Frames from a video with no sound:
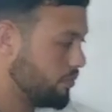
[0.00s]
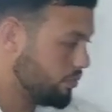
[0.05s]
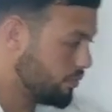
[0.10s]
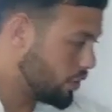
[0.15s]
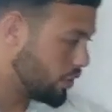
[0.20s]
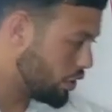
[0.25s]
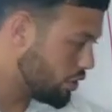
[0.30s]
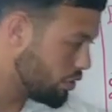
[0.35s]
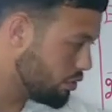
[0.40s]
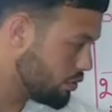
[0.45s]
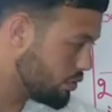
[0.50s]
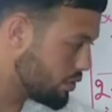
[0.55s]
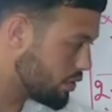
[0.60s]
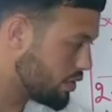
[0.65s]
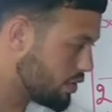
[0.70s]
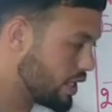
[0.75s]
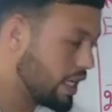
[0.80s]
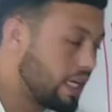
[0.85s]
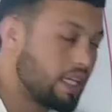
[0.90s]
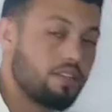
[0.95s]
use
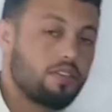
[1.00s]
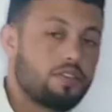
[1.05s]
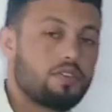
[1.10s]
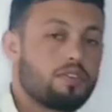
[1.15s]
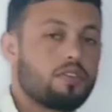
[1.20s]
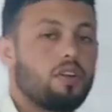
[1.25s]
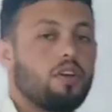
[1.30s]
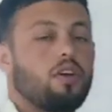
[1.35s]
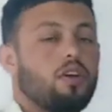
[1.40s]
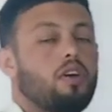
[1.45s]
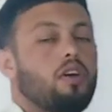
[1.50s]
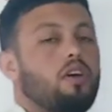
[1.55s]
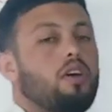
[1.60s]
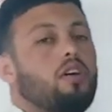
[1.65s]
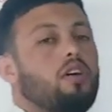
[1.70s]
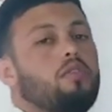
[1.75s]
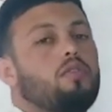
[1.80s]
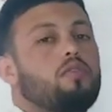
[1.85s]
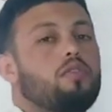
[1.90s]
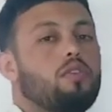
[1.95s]
since
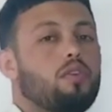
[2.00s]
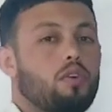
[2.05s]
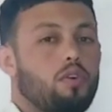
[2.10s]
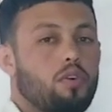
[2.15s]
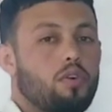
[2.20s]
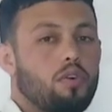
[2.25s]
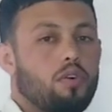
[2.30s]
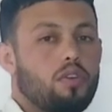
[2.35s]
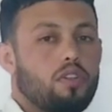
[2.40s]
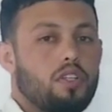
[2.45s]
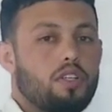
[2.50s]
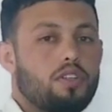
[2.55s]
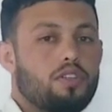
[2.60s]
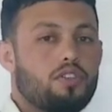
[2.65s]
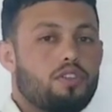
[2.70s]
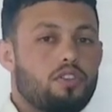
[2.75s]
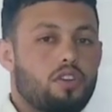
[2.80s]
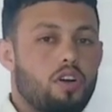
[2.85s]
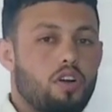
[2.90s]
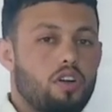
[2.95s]
for the
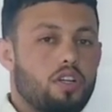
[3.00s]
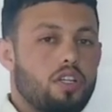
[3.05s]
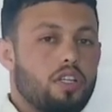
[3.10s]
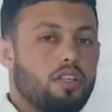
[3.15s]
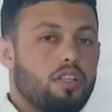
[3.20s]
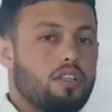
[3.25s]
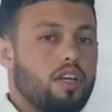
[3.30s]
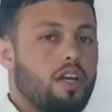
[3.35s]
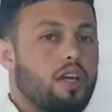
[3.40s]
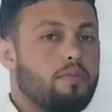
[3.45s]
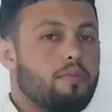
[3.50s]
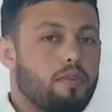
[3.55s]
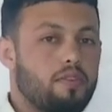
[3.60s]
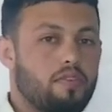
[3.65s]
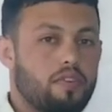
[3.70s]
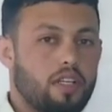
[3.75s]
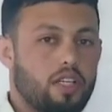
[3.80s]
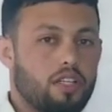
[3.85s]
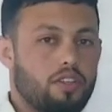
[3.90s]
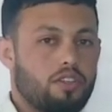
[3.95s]
starting time of
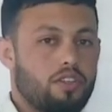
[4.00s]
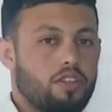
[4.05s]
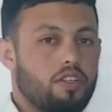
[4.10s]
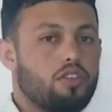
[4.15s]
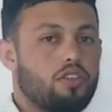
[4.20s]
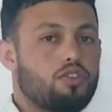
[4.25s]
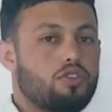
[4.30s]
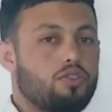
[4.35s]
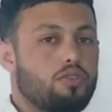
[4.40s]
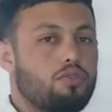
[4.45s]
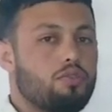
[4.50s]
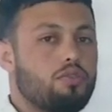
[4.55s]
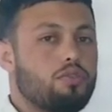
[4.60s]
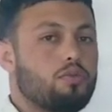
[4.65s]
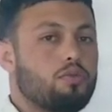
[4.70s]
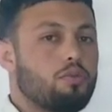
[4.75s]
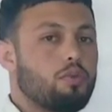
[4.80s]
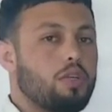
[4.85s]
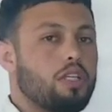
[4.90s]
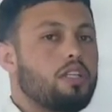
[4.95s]
an action. It shows
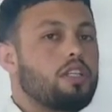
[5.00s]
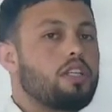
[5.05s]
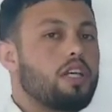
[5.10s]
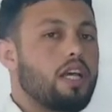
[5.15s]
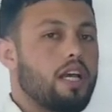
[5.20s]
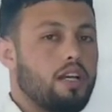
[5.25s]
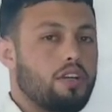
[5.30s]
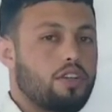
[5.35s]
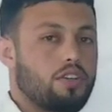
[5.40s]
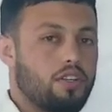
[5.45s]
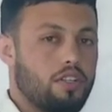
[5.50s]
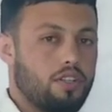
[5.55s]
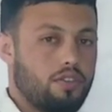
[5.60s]
when the action